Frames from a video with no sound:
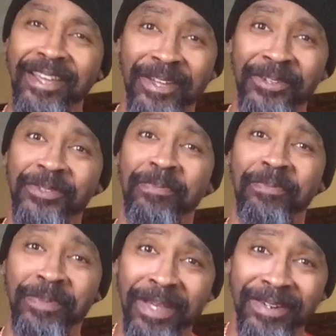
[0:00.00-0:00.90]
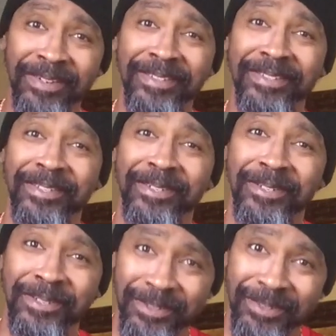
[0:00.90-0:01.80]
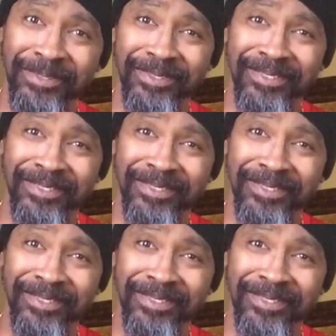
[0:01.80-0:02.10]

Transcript: Else Better to Do.